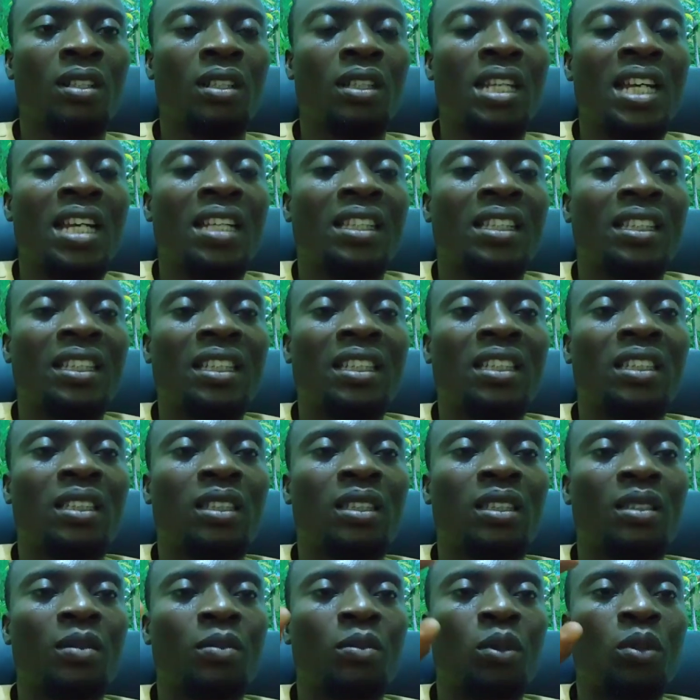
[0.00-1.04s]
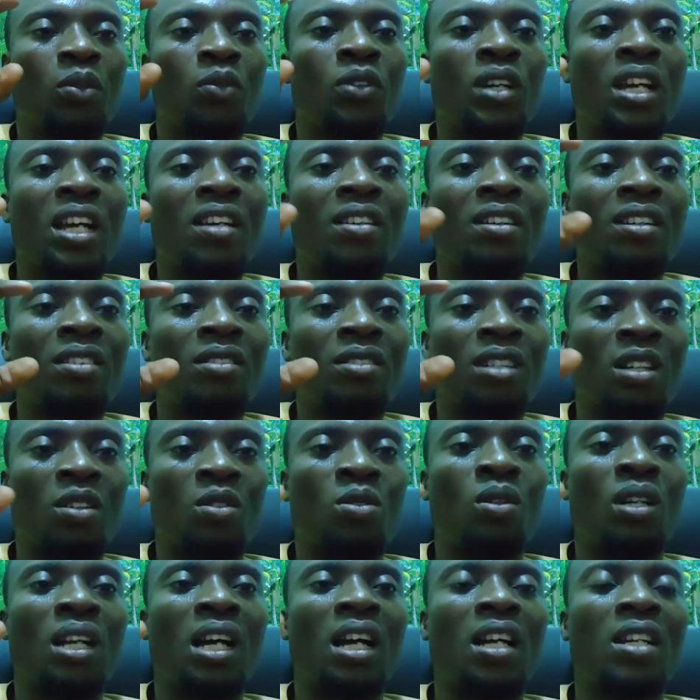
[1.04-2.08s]
Let it be very
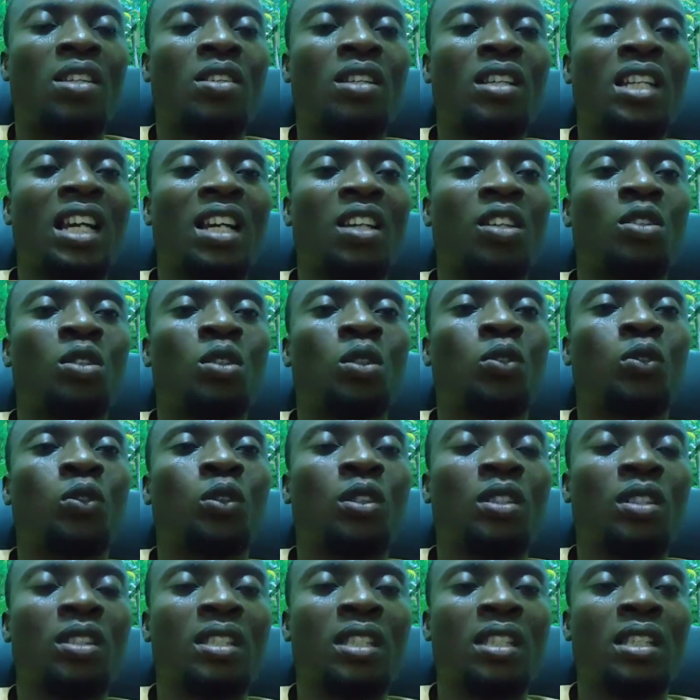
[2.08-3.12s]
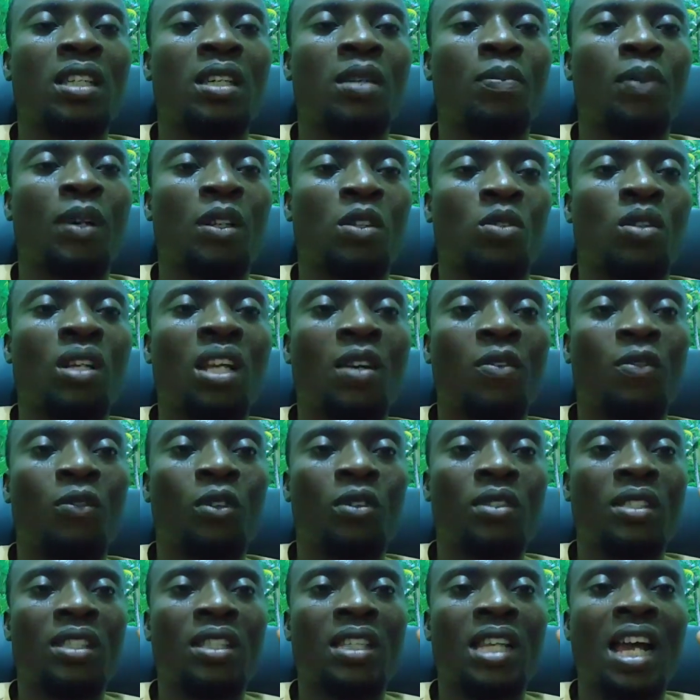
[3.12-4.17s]
regular. It's not that you use a particular
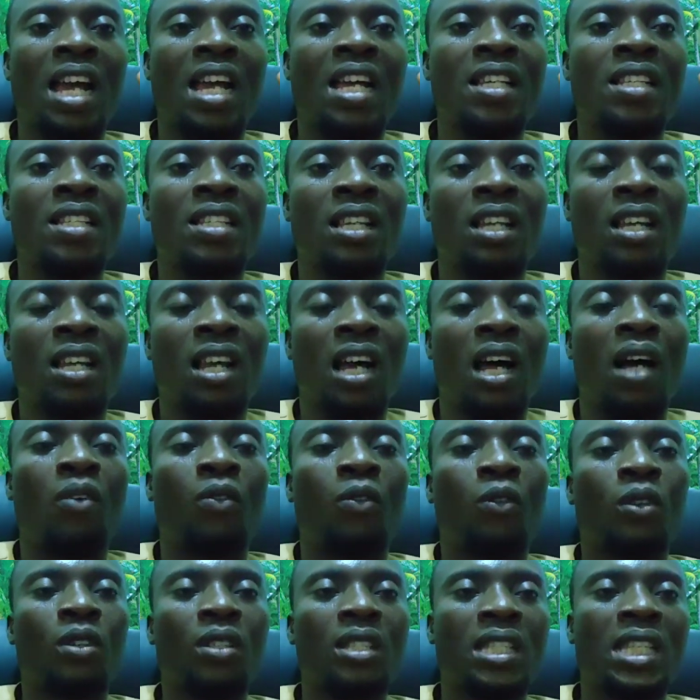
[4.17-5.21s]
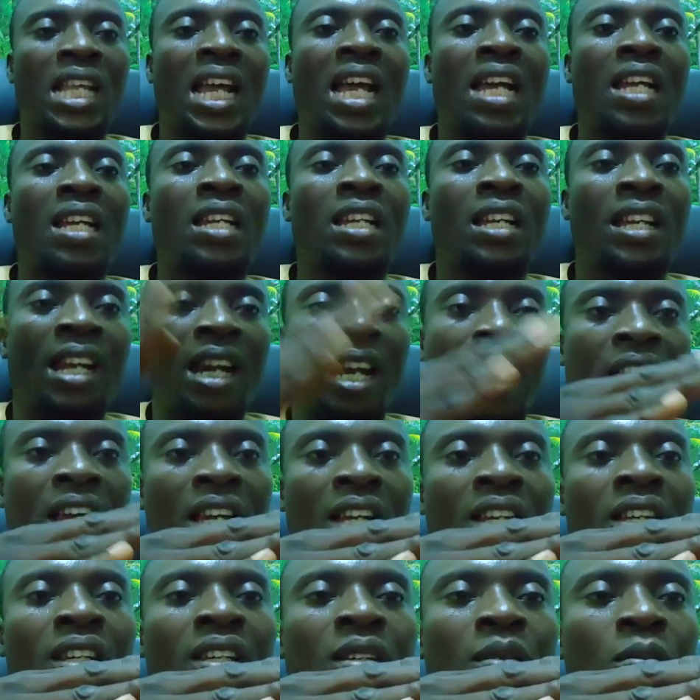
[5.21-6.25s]
font size and font style
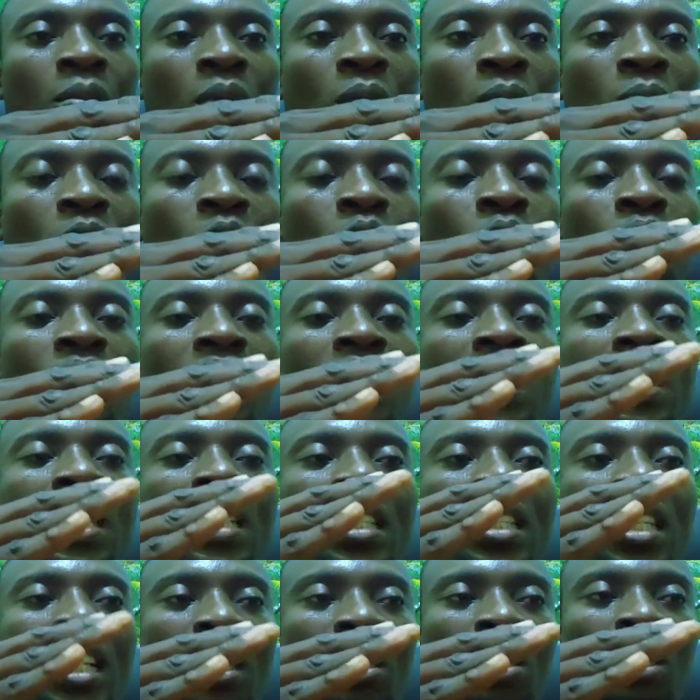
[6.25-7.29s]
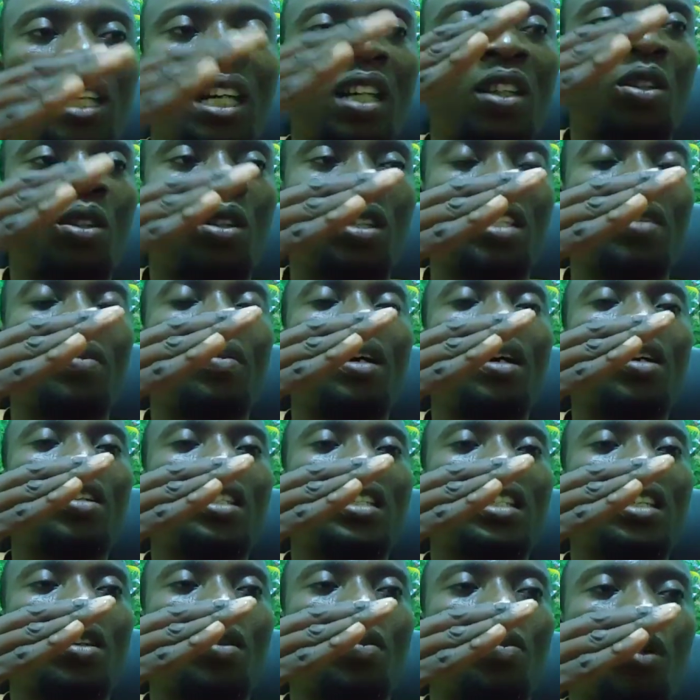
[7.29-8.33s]
here, maybe during the section that talks
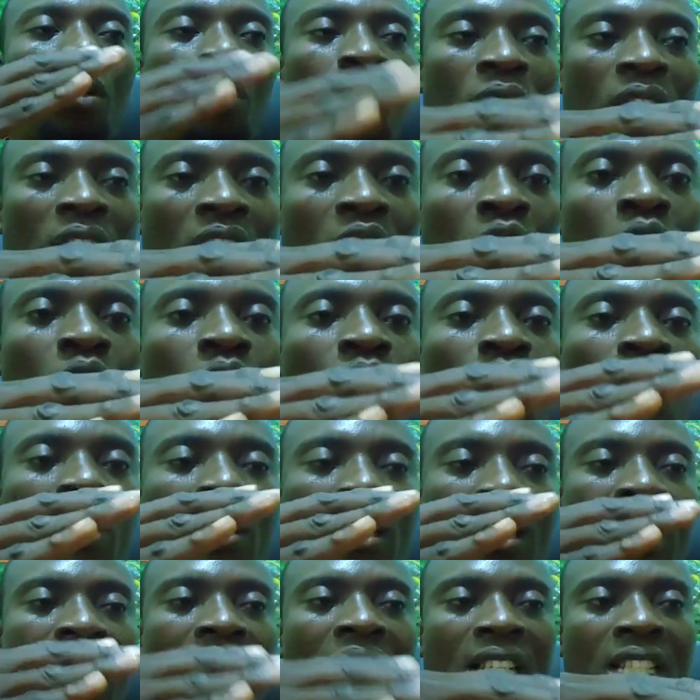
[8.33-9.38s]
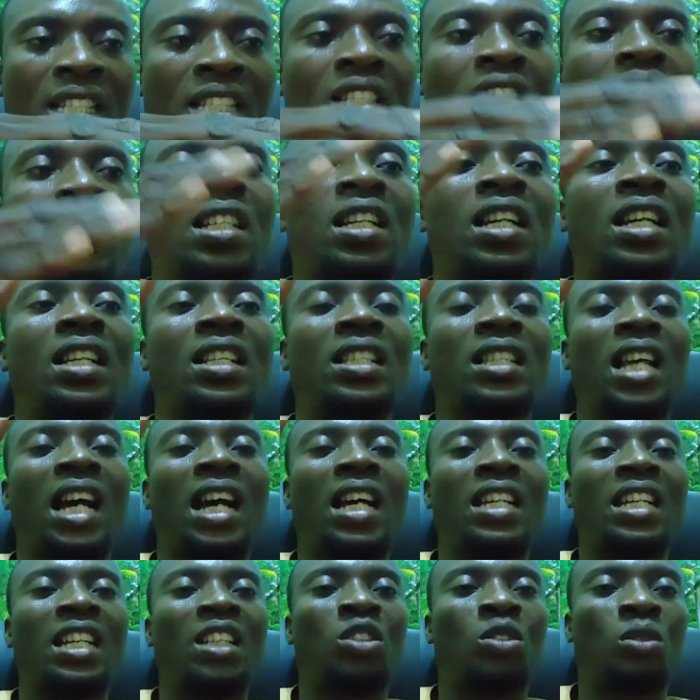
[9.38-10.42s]
about your publication, your research interest,
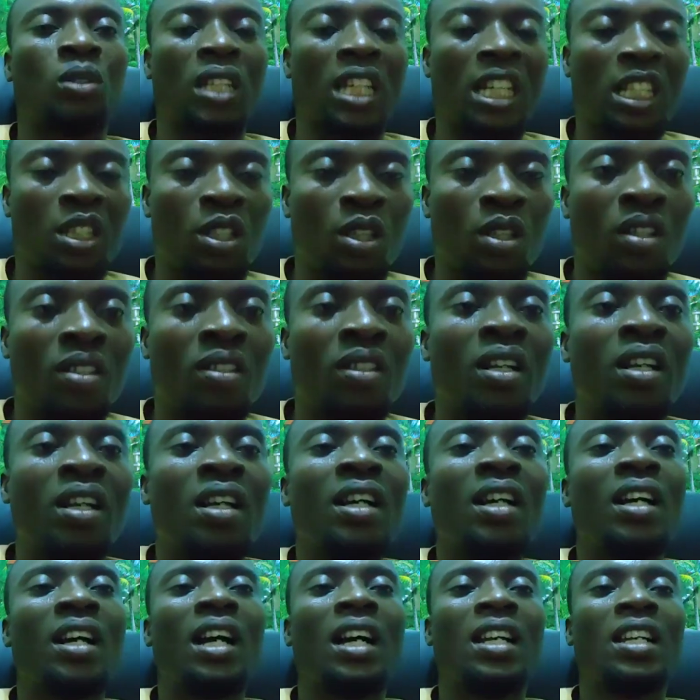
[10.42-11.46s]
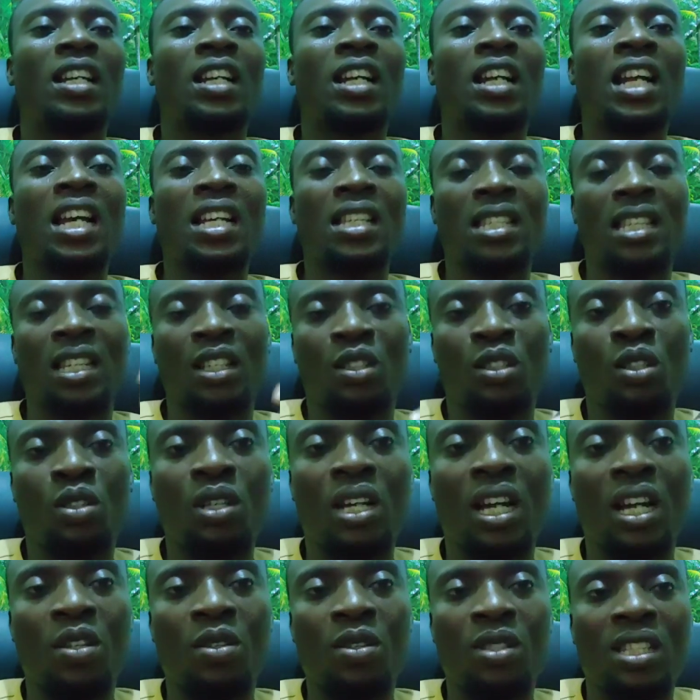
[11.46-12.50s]
and education, and another section
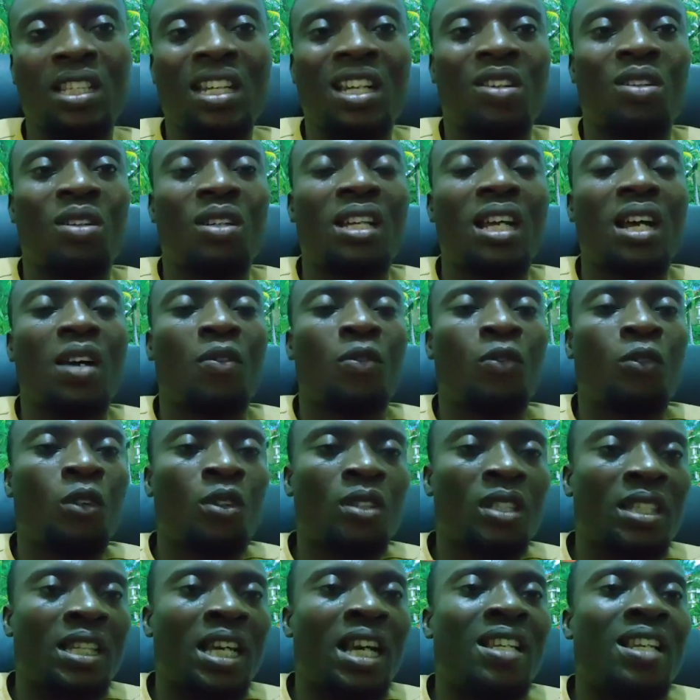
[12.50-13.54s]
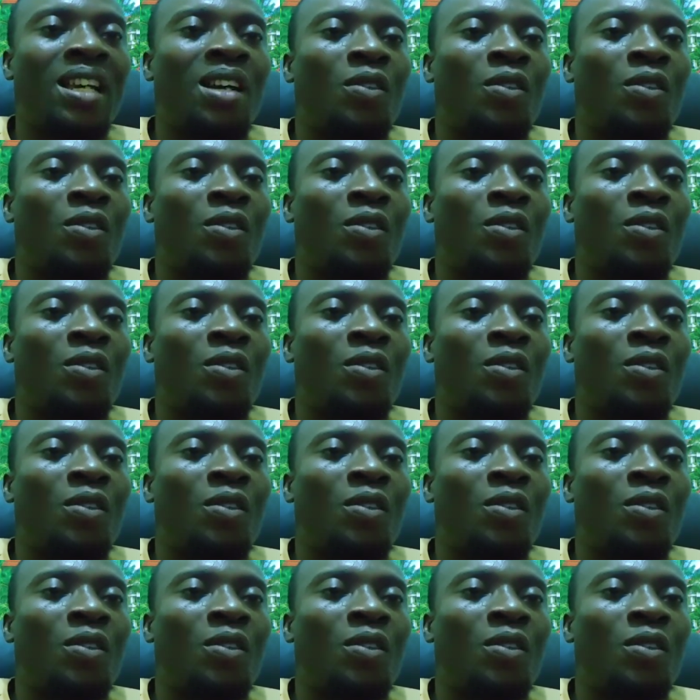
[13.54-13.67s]
you are using another font size